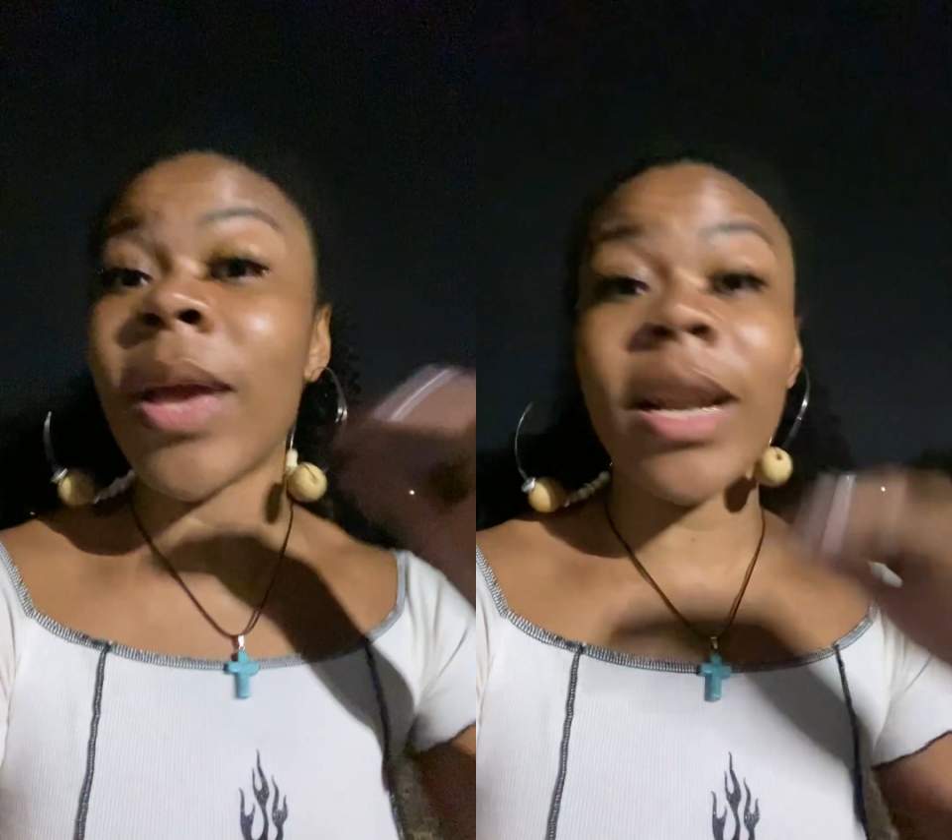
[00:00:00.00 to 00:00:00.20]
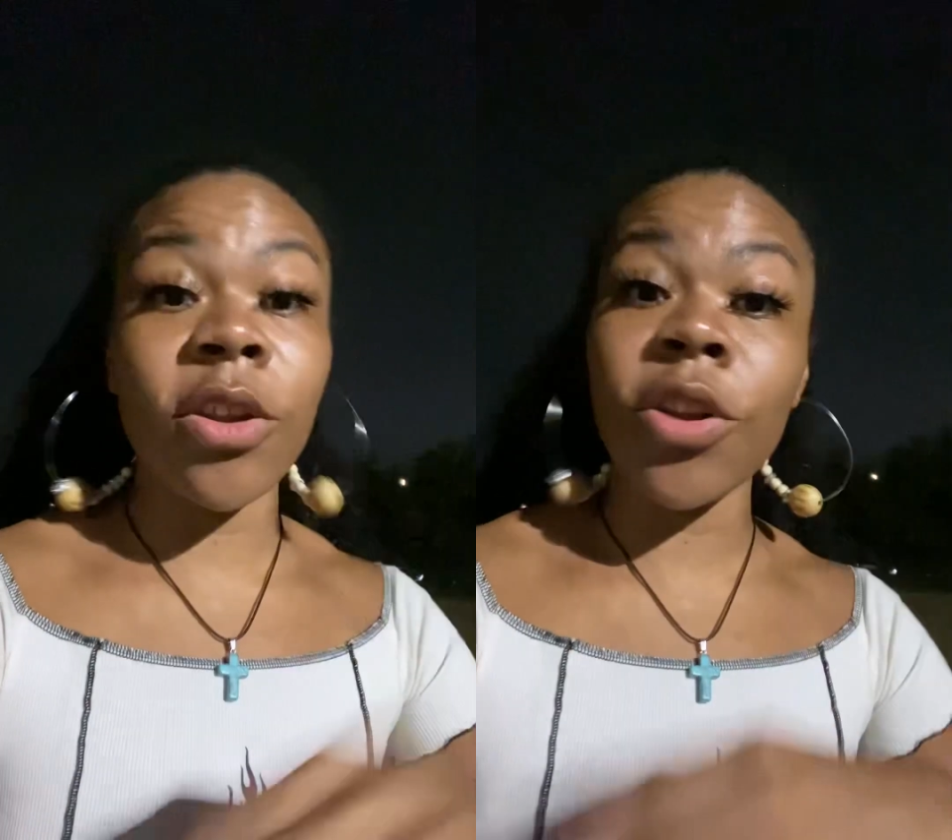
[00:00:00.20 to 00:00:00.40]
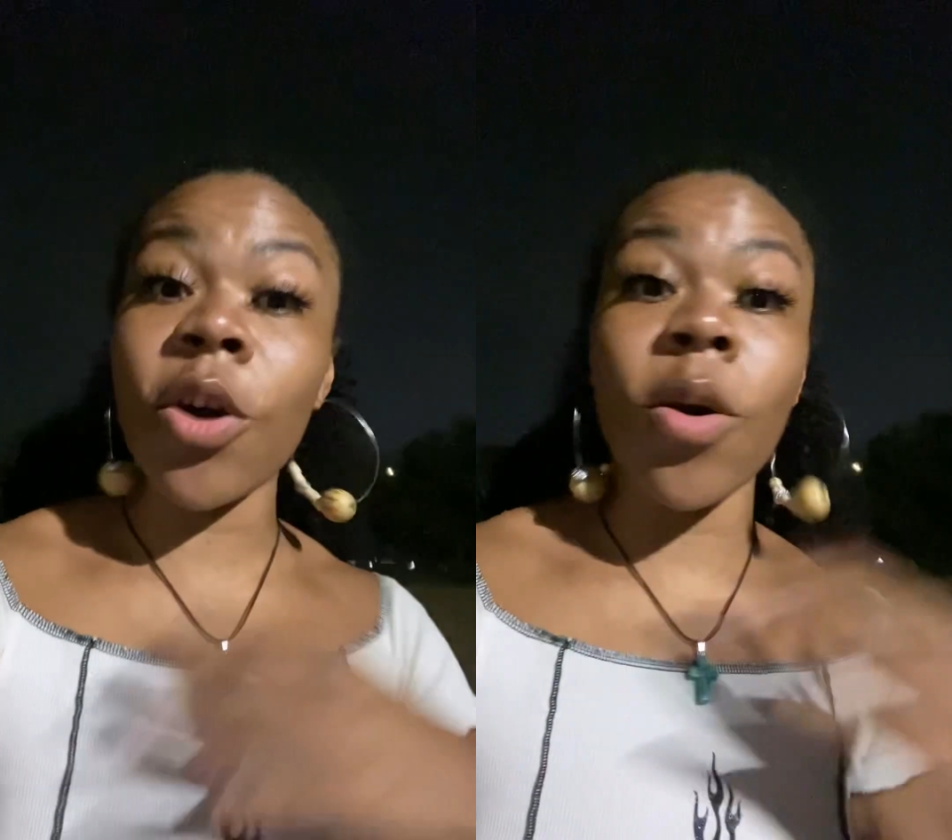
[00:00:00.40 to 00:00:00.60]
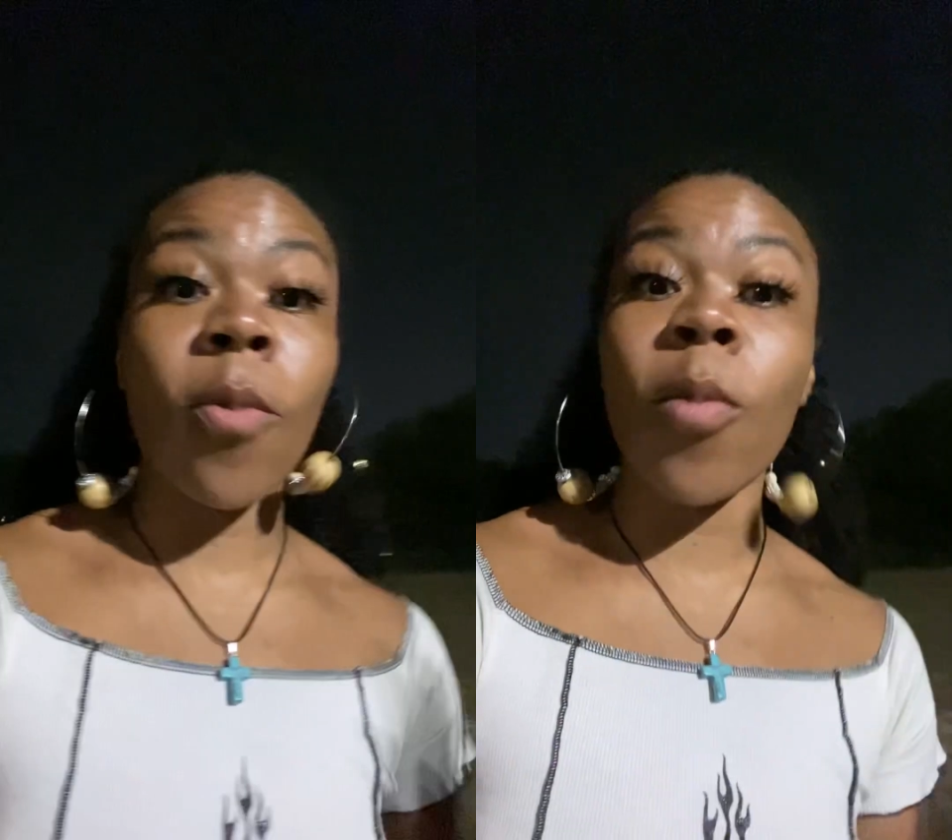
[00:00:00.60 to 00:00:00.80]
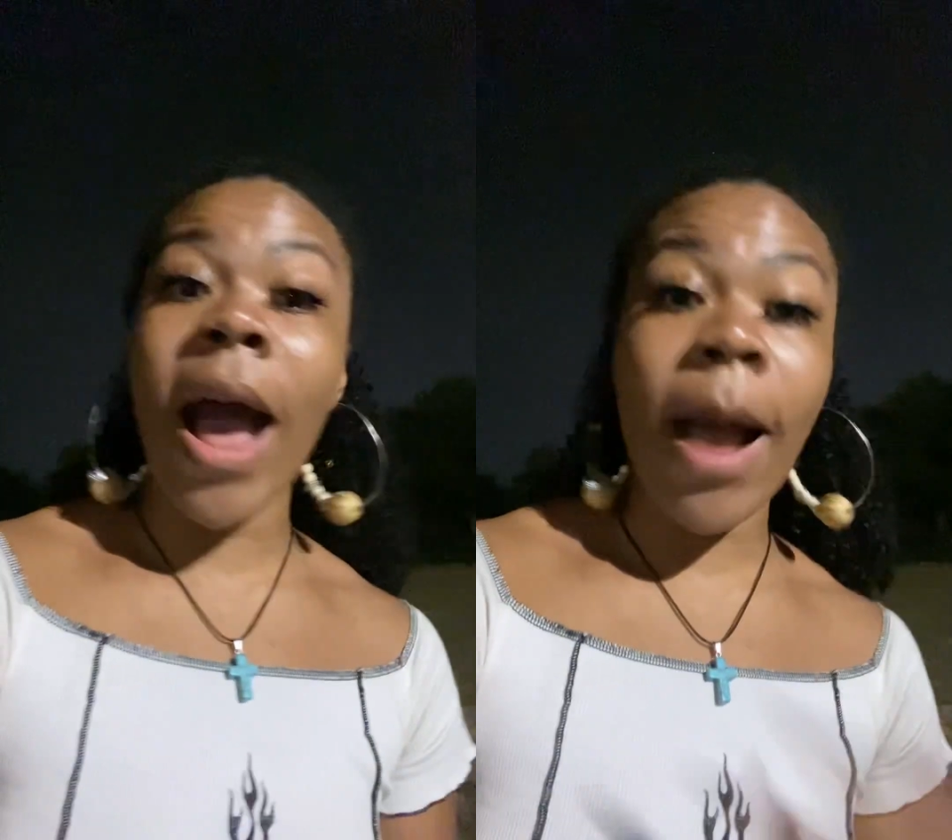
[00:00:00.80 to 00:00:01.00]
And, you know,
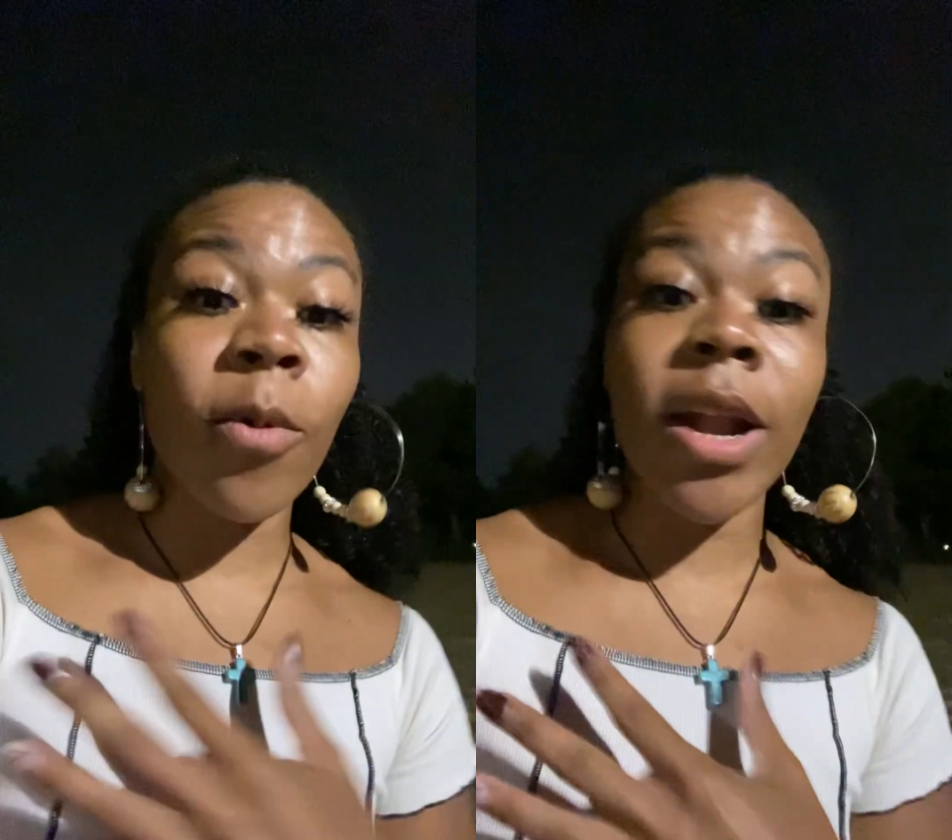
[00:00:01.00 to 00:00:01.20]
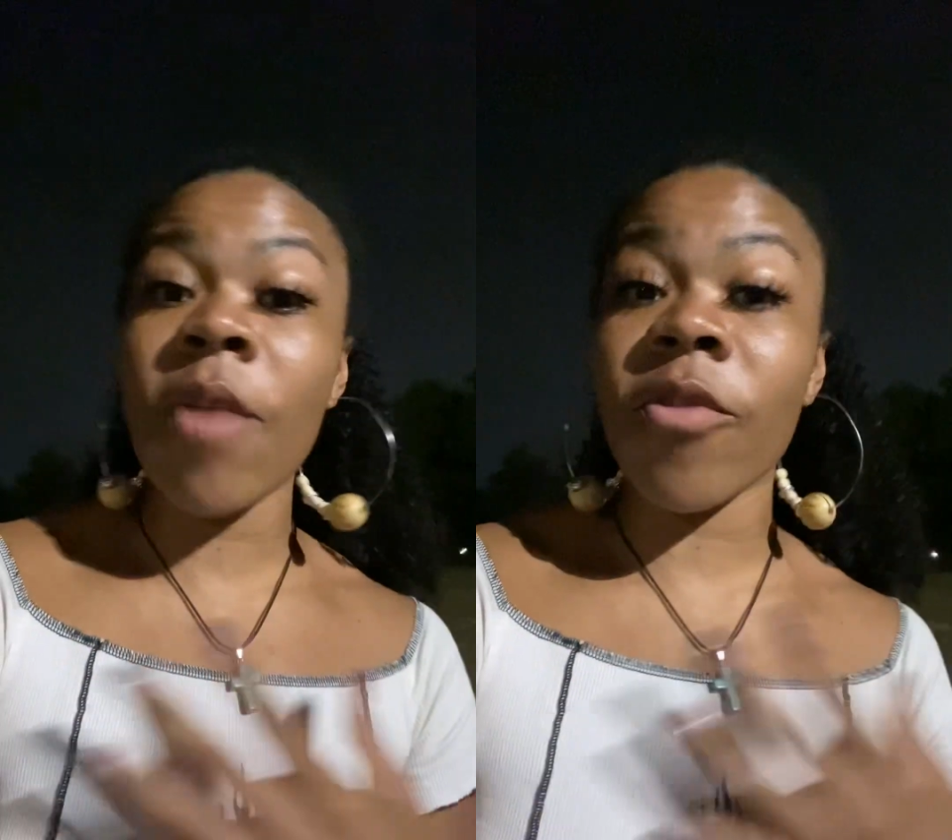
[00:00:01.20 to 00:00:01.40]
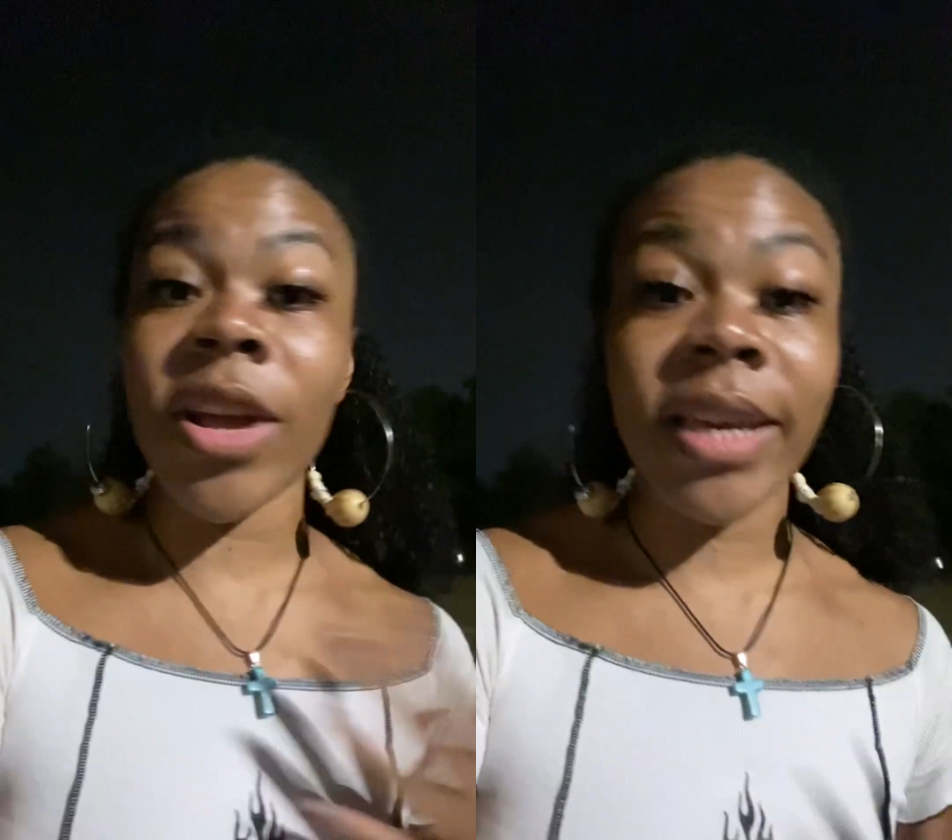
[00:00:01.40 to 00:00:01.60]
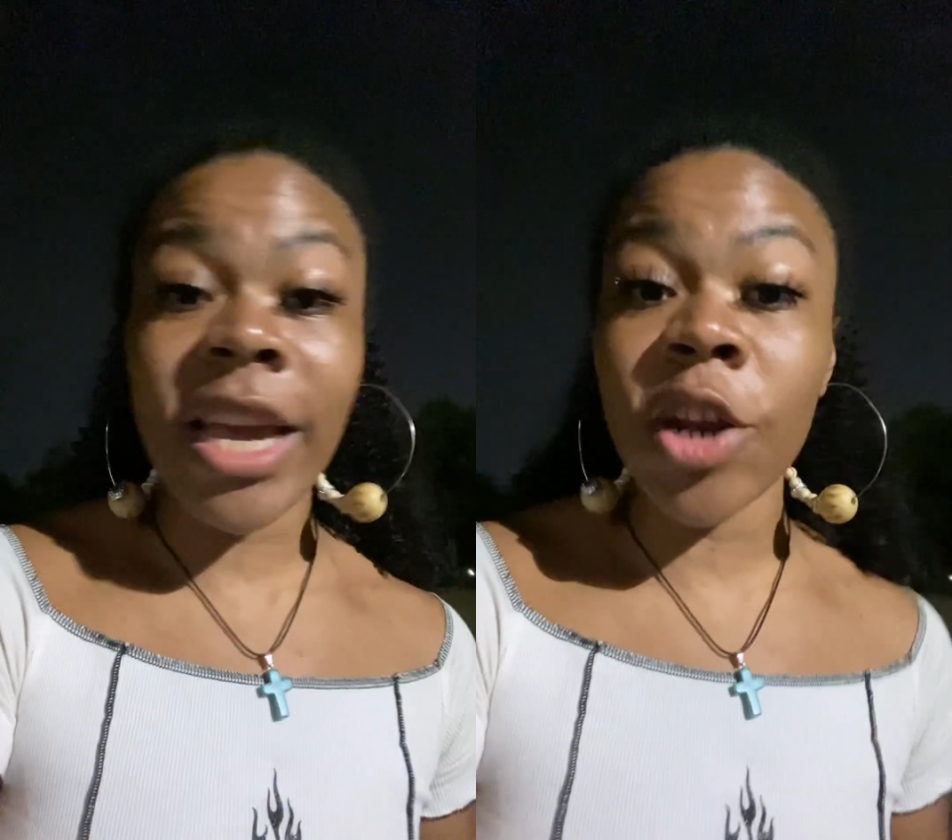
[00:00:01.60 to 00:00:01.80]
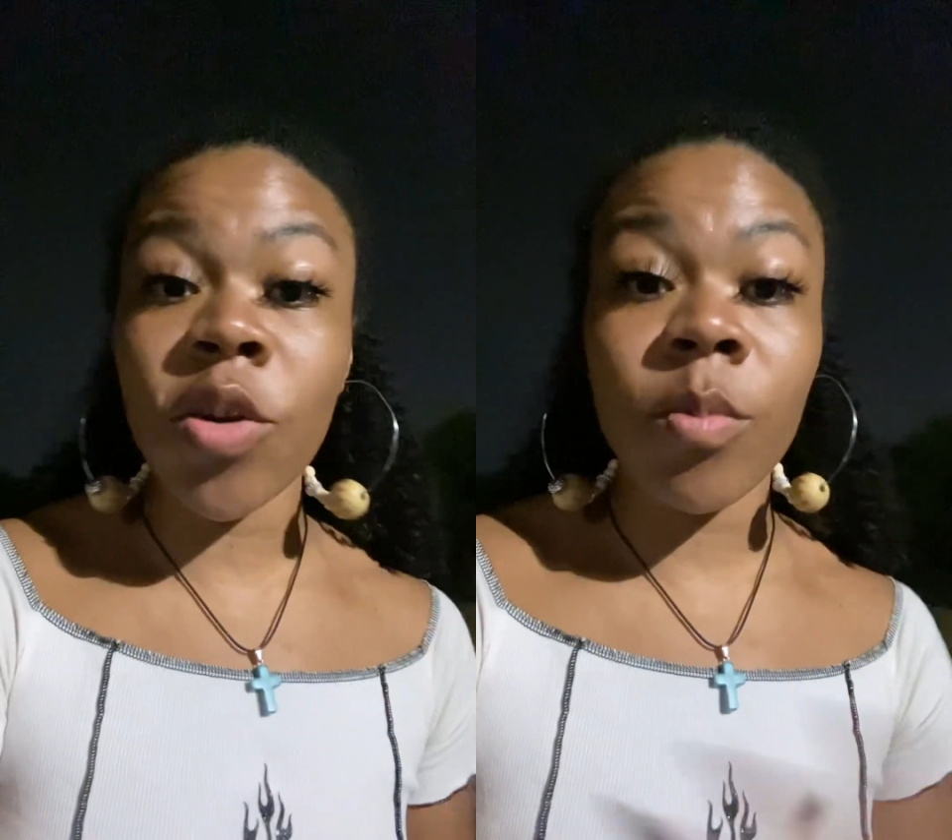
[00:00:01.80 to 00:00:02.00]
I, whatever I
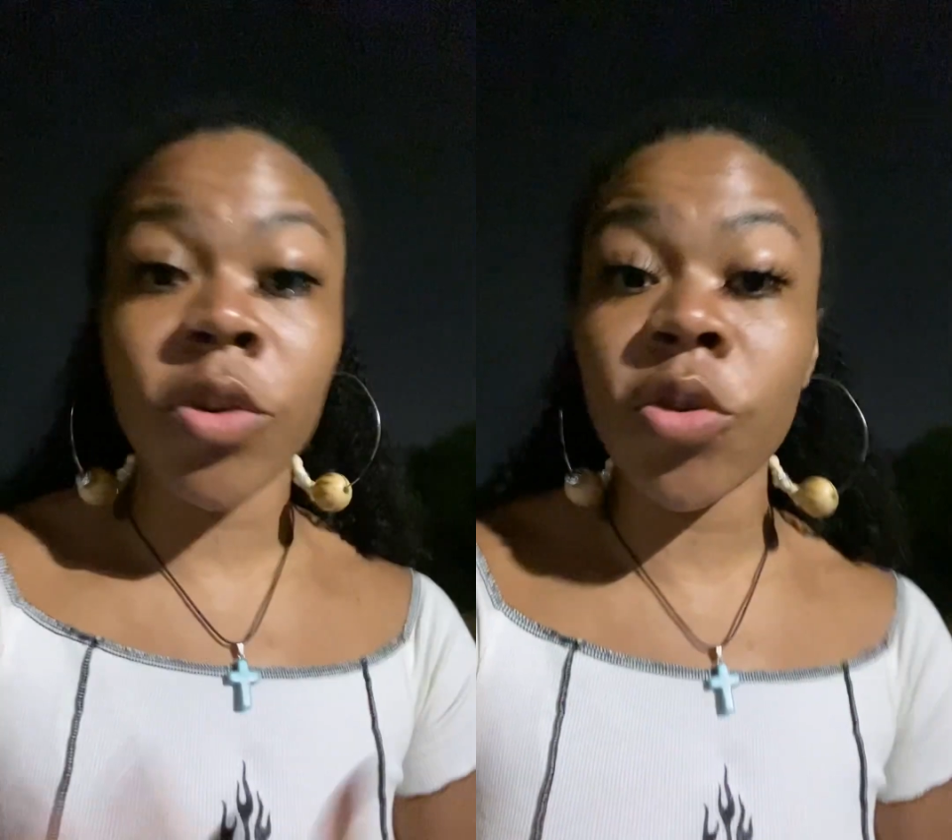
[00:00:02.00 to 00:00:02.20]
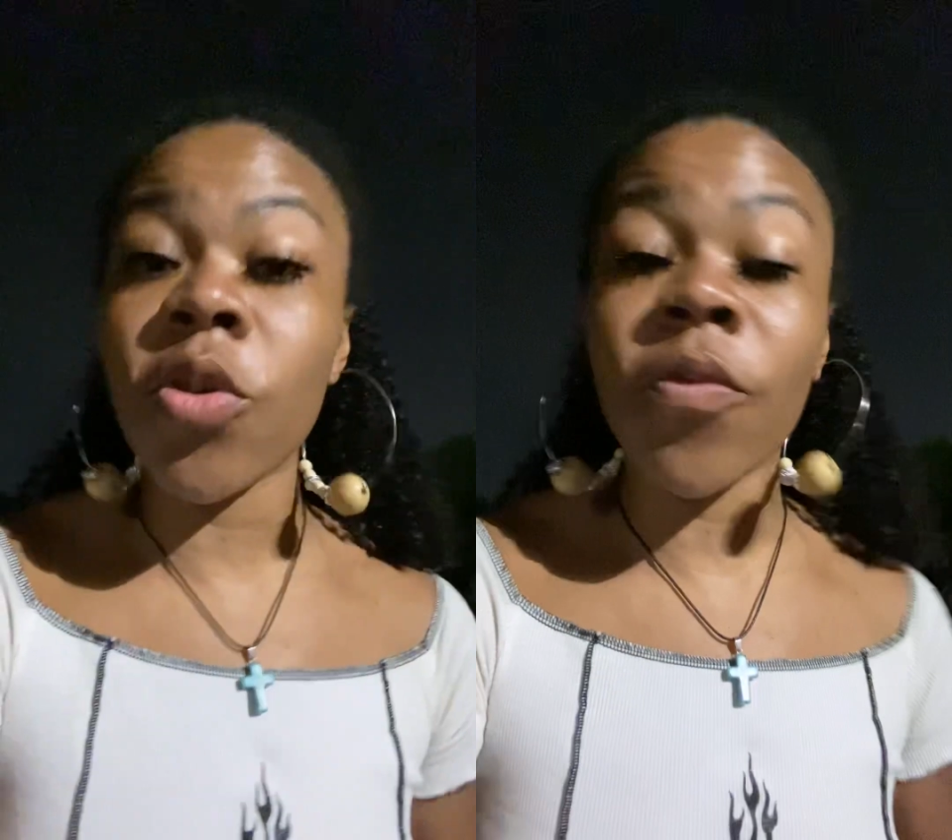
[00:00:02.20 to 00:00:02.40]
can do, I'm going to do.